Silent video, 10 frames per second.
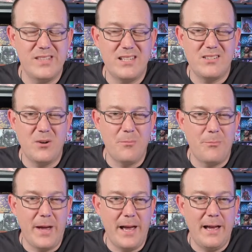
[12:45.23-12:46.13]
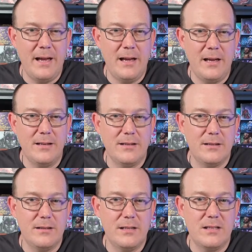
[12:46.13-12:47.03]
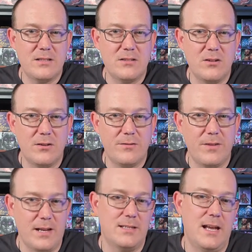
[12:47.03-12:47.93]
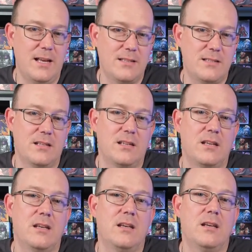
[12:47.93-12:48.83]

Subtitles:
It's not bad. It's not fantastic.